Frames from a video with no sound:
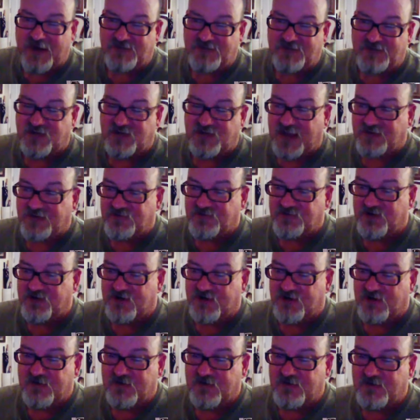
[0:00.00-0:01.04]
last
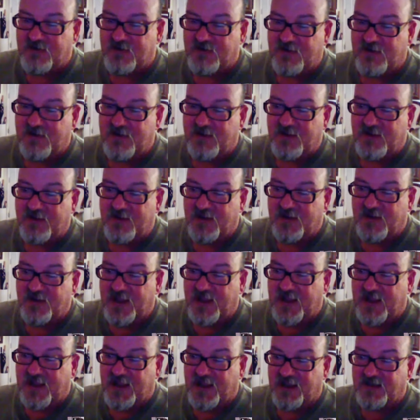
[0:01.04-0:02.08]
year,
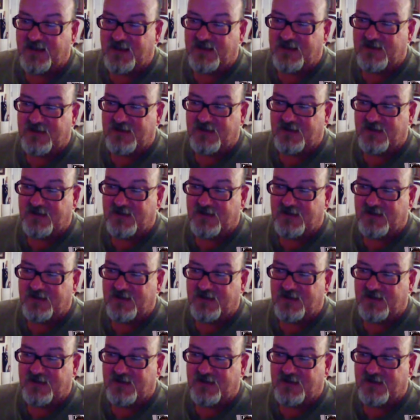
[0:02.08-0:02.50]
and